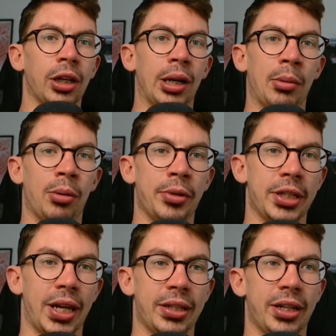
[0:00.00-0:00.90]
Come on,
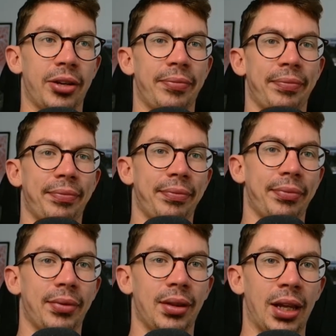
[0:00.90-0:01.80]
Mateta.
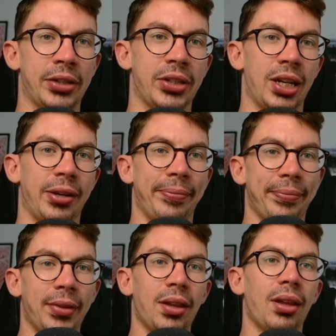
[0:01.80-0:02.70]
Let's see.
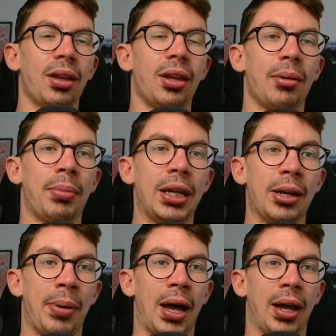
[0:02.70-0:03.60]
Peter
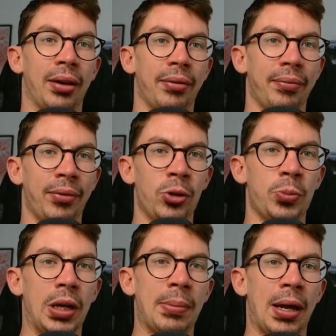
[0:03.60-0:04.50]
Pan. Who's
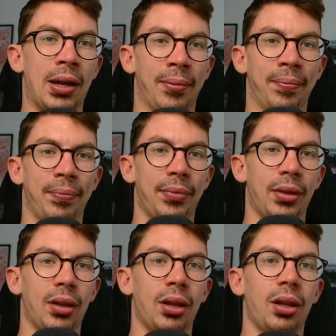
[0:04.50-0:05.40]
Peter Pan?
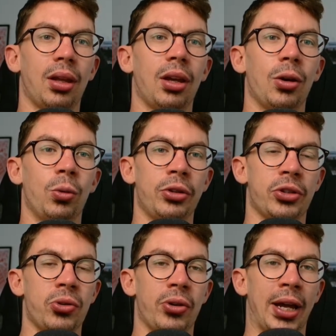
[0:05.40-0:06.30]
Wood
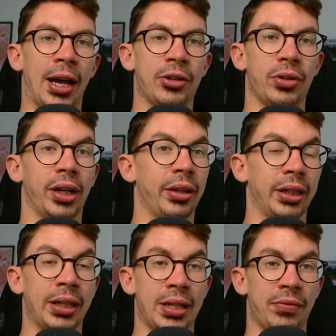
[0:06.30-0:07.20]
scored a hat-trick. I think
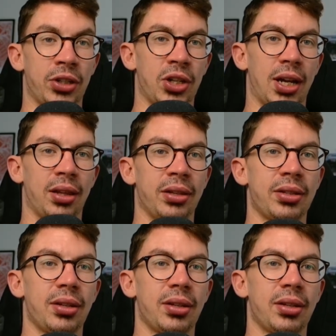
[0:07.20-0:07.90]
there's every chance.